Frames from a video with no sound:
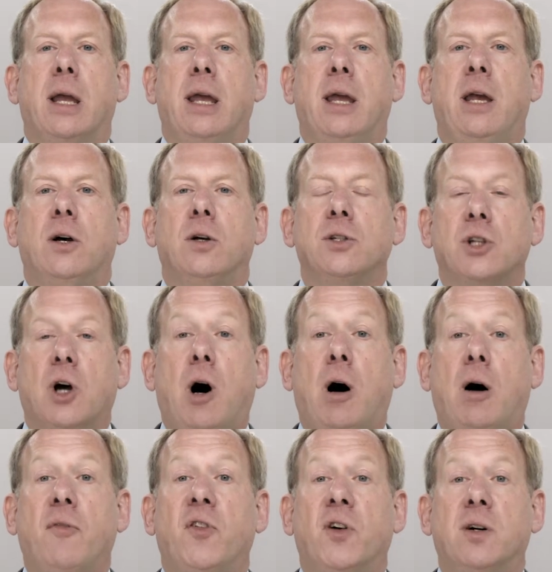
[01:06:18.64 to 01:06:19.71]
kills
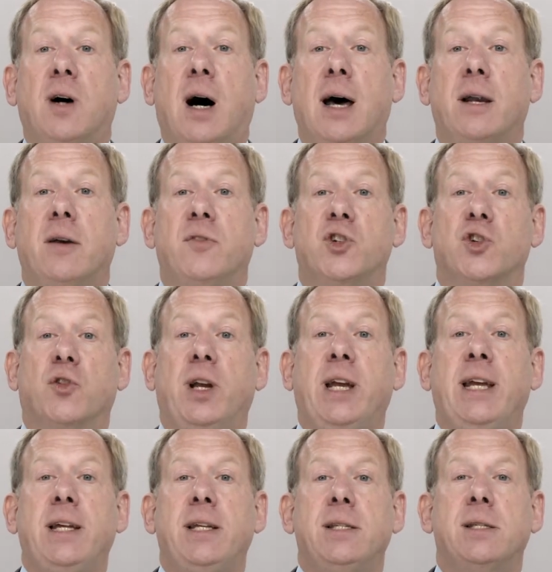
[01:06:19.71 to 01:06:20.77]
off a lot of
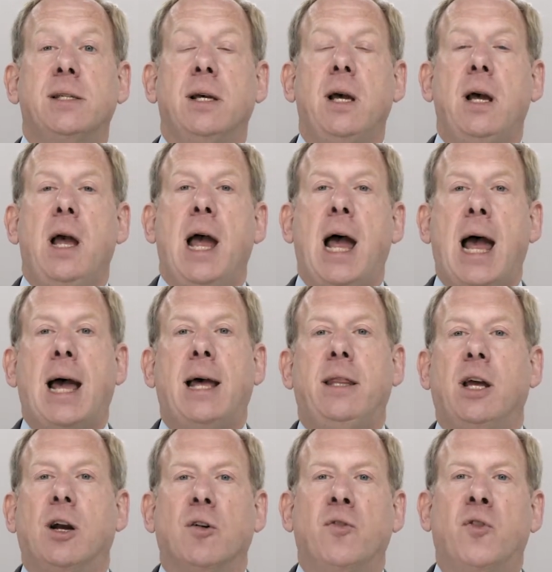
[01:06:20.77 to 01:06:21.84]
trees, and
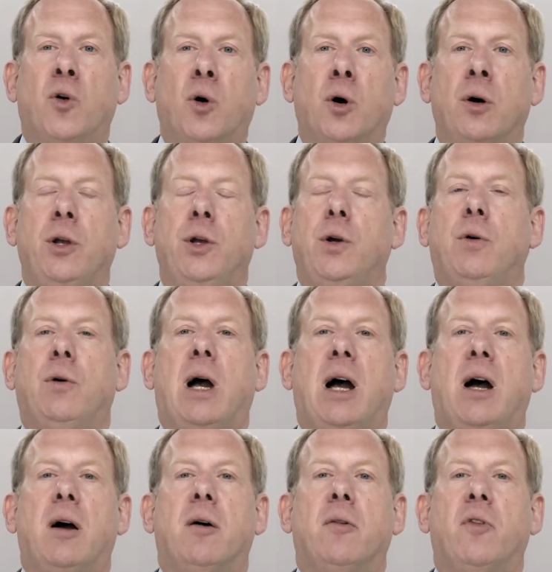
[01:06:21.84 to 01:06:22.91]
therefore you
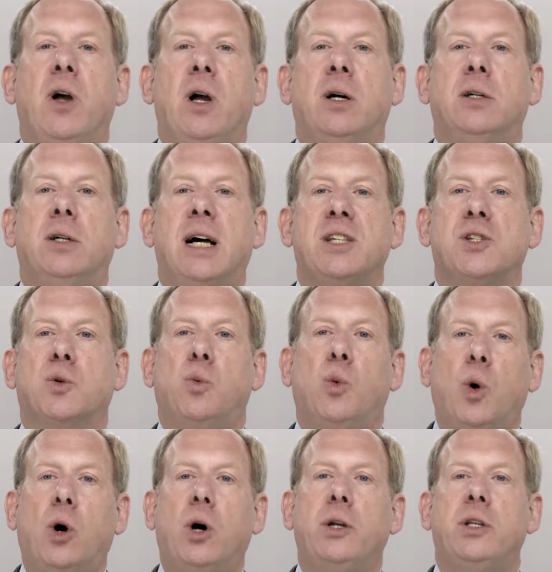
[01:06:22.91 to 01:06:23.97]
have less
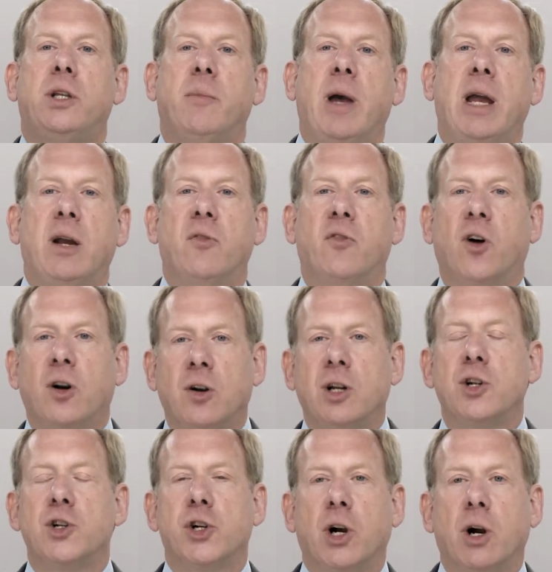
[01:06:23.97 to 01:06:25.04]
wood to make
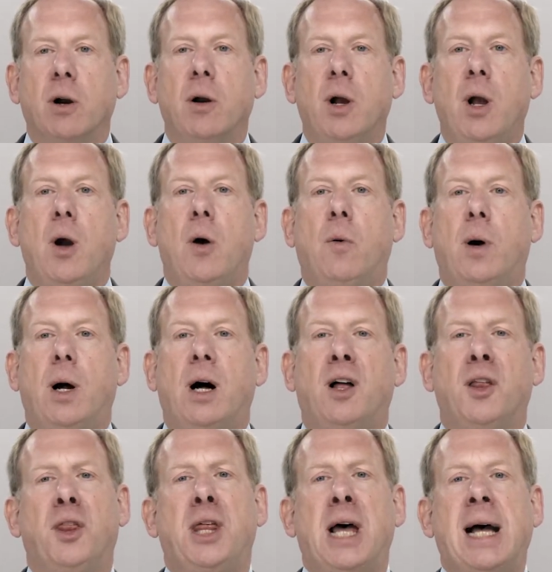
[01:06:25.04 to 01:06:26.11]
furniture.
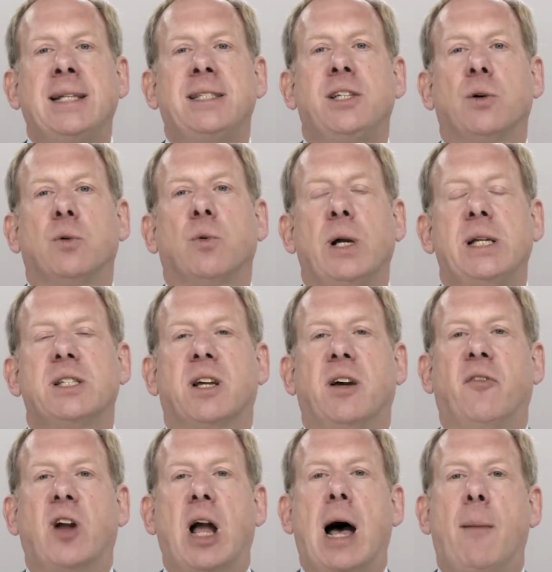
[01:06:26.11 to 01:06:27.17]
Well, that's a risk
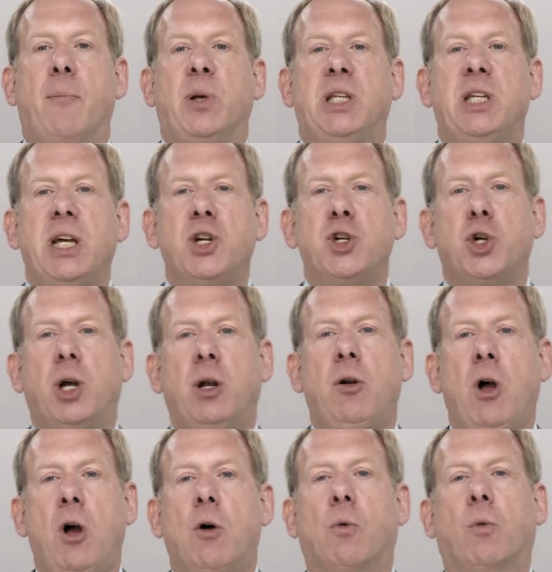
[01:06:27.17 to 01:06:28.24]
of competition
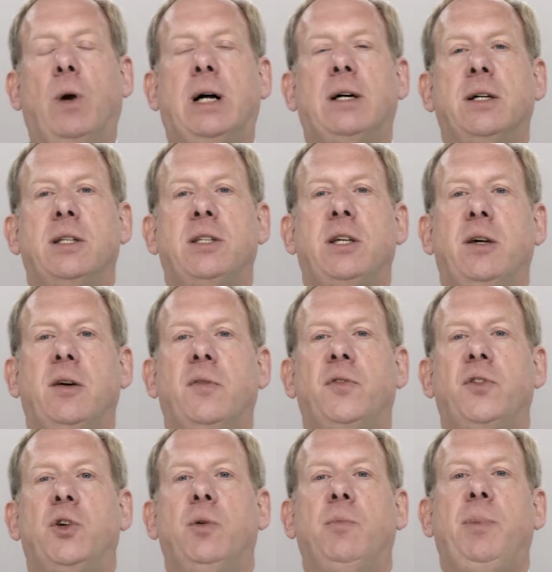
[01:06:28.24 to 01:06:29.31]

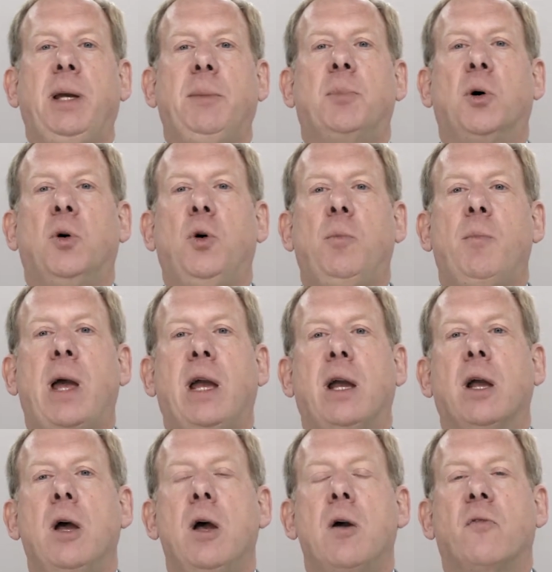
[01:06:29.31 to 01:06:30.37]
relative to people who
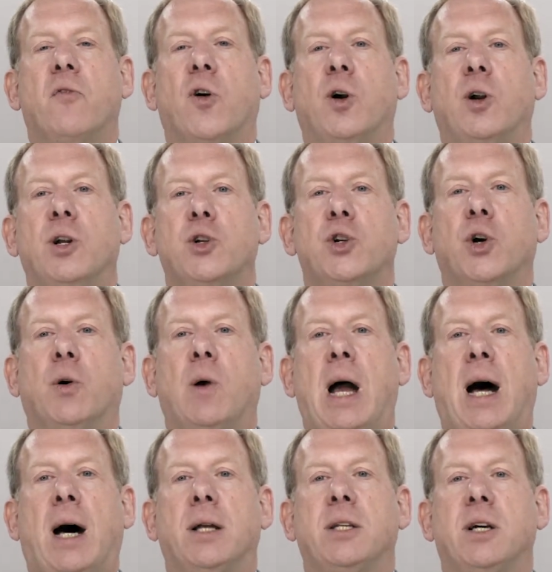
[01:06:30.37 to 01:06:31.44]
make furniture
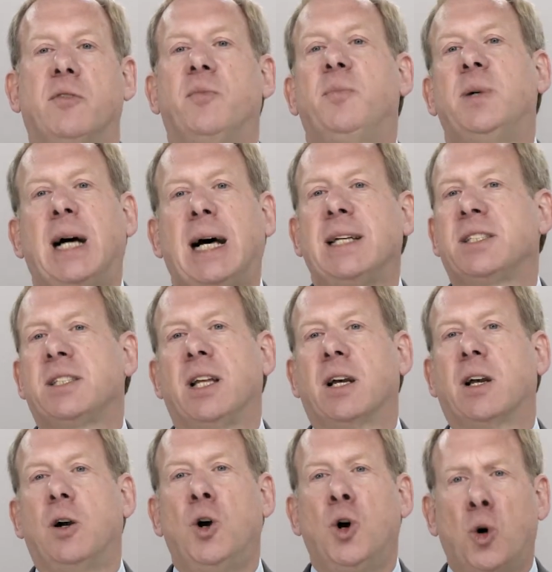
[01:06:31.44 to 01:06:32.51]
out of
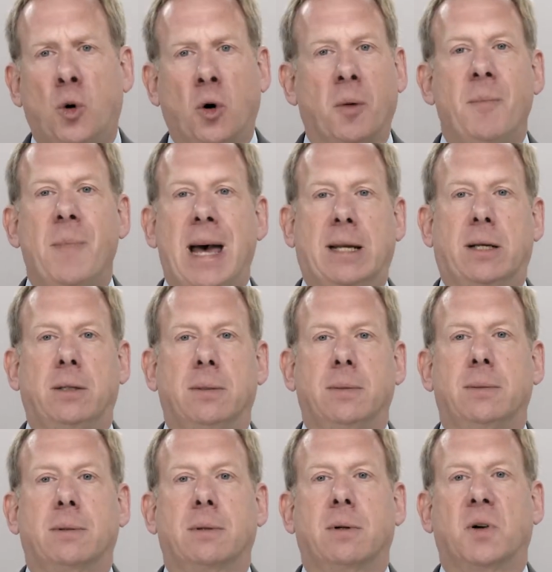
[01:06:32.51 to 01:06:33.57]
plastic or metal.
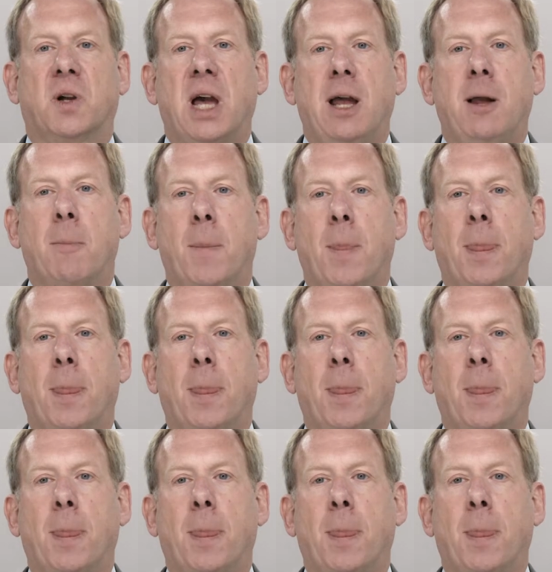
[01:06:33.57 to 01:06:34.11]
Okay?